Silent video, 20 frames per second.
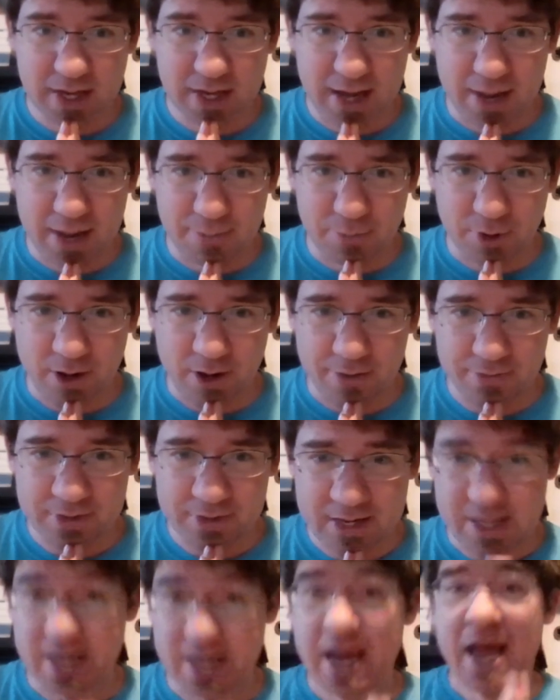I'm Prof
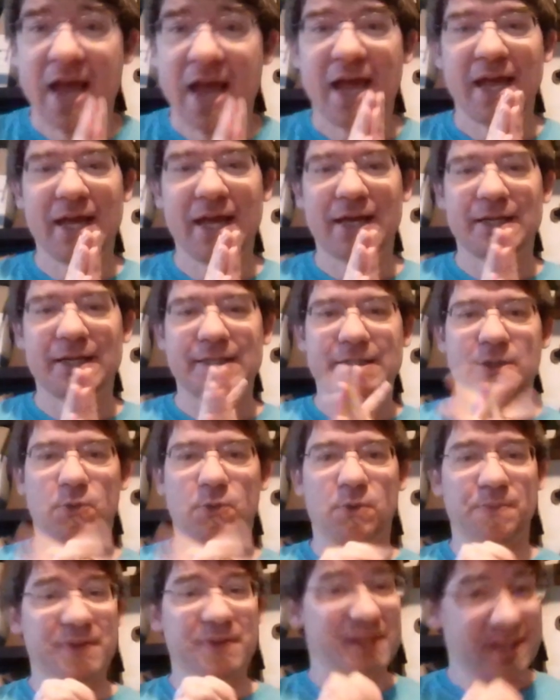E, and
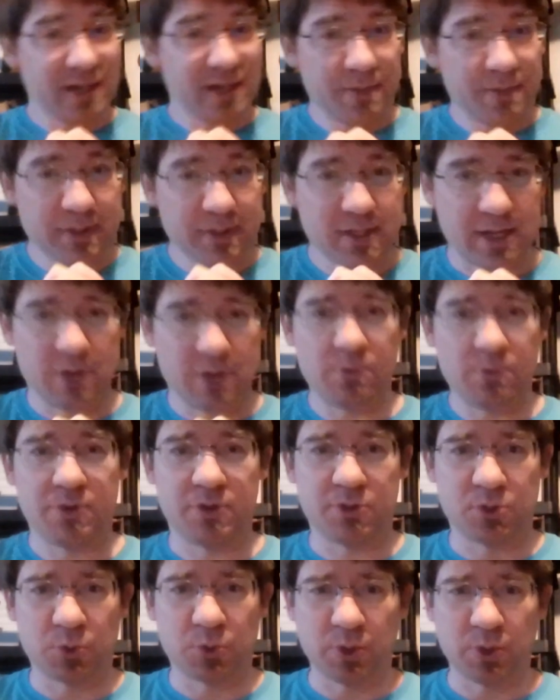we're picking up again with the
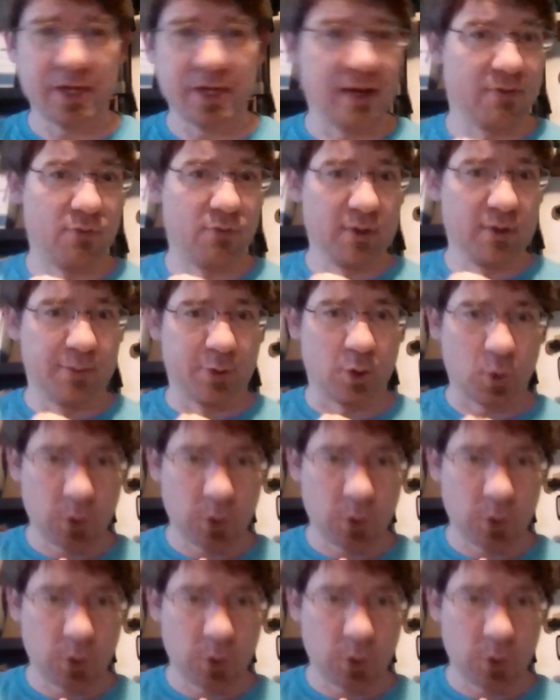story of Wilbur